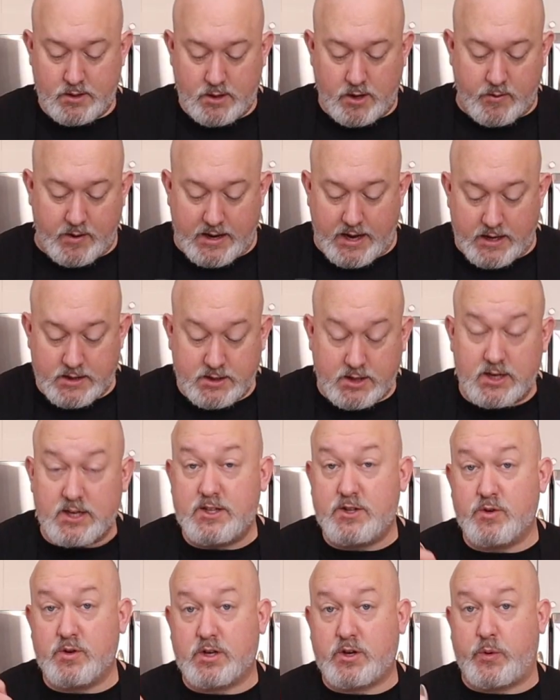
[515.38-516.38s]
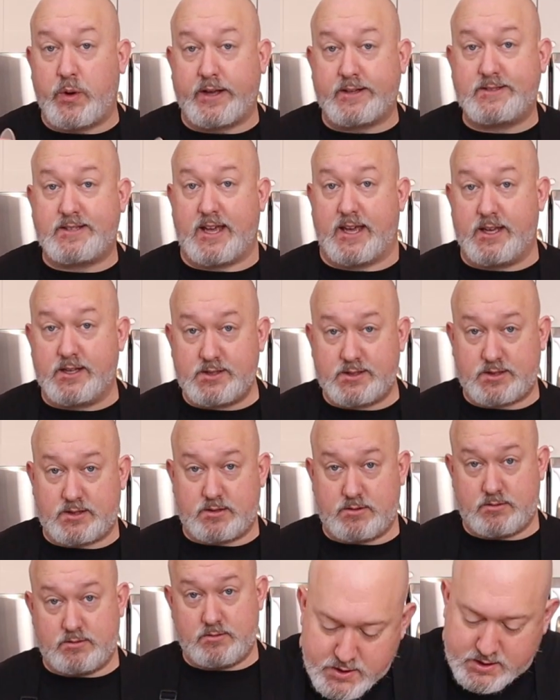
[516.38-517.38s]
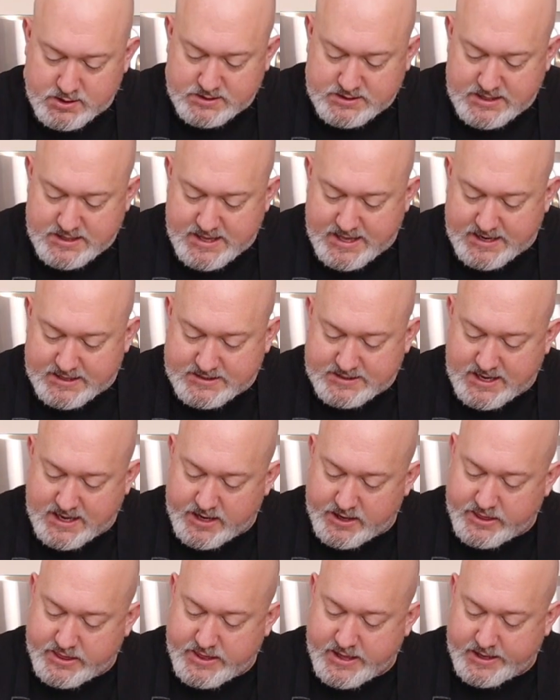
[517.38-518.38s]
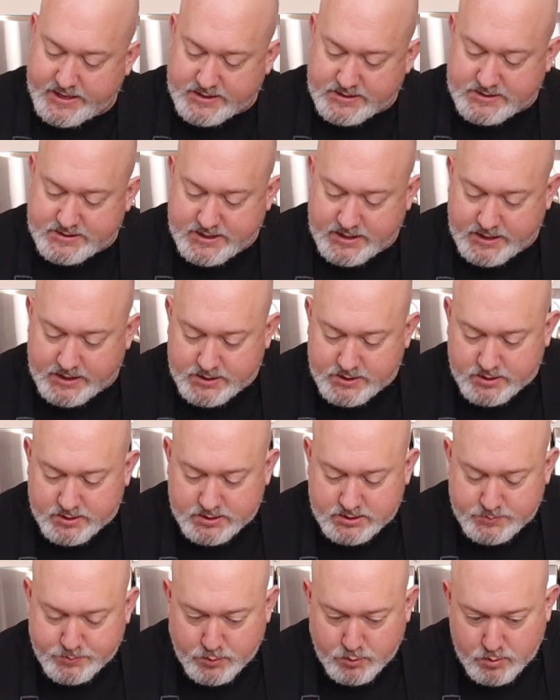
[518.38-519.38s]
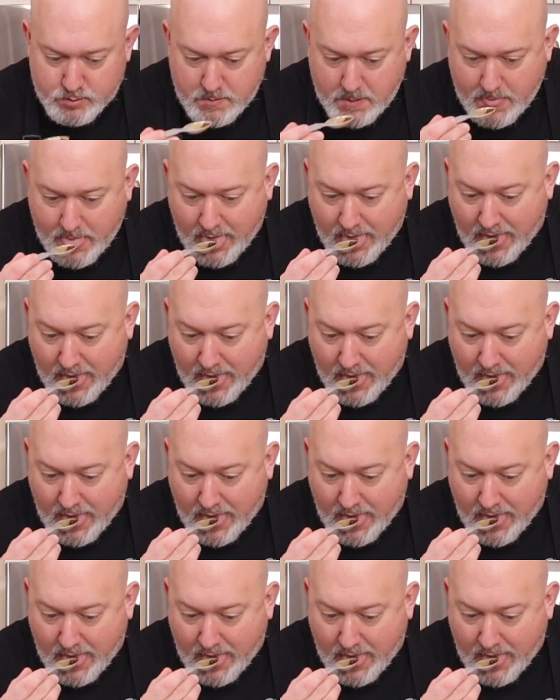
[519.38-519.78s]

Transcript: All right, I'm gonna do a quick taste. You can see that it's kind of thick and sticking to the spoon.